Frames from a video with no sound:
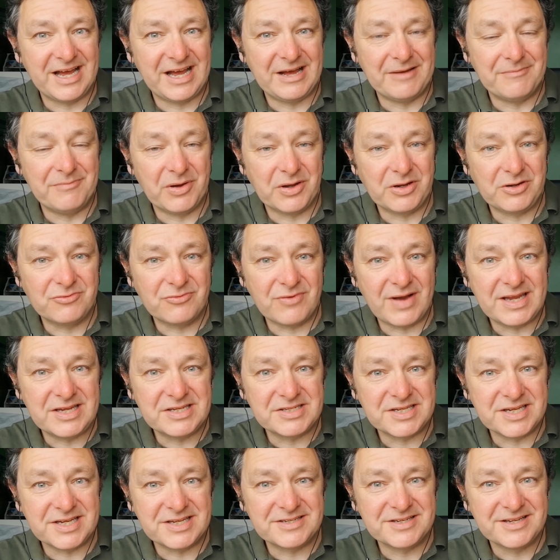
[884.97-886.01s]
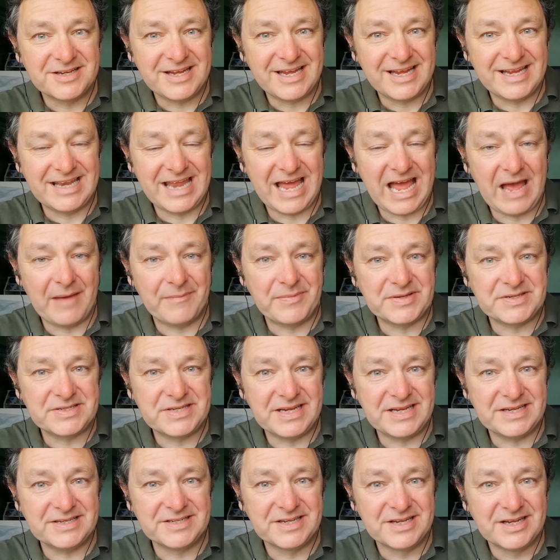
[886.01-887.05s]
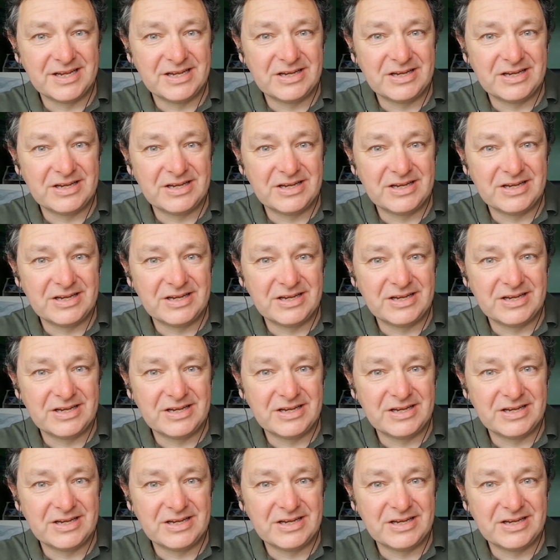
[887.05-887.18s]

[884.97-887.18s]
migrated, inhabited,